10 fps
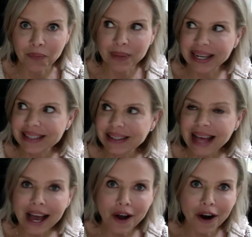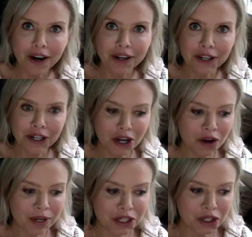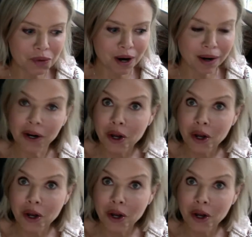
But it's a lot harder to go into our